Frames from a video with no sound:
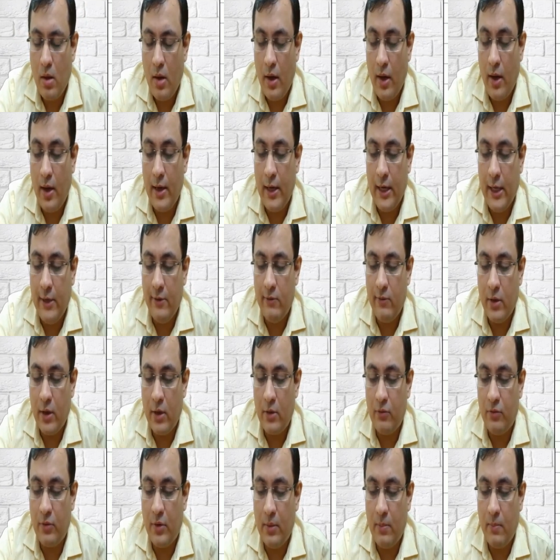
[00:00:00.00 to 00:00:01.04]

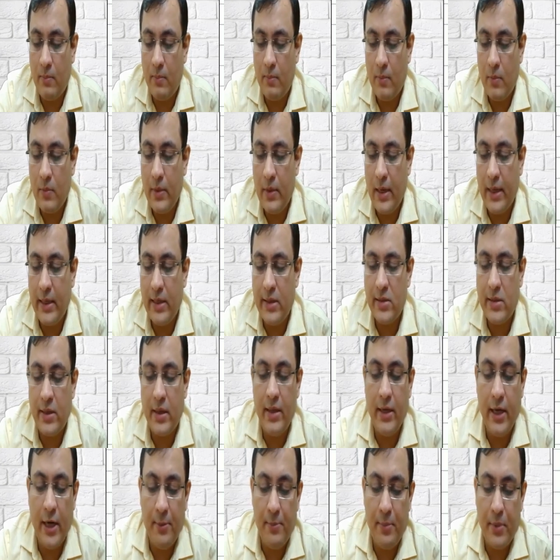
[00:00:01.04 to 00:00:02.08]
Unlevered firm, that is
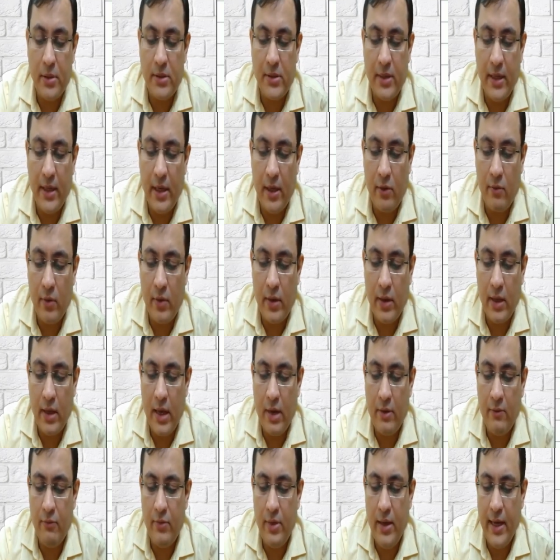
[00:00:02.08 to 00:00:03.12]
100% equity,
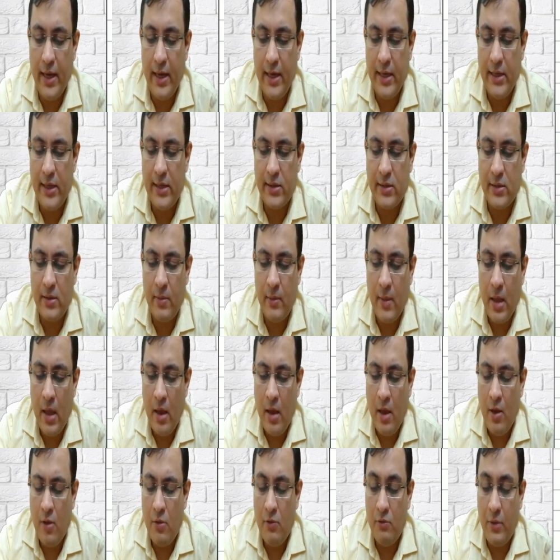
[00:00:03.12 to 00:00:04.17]
and VL is
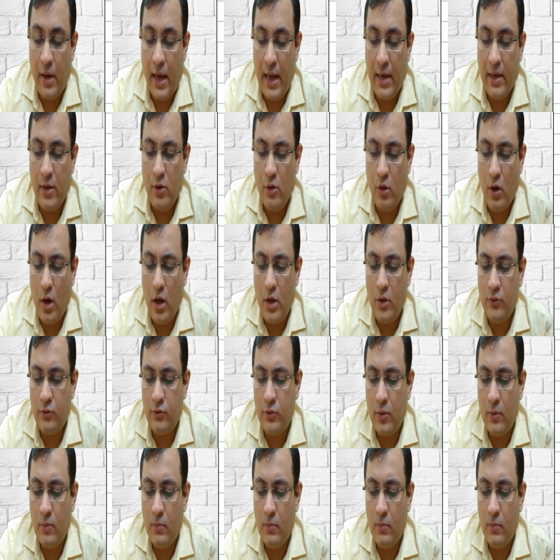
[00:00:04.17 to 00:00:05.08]
value of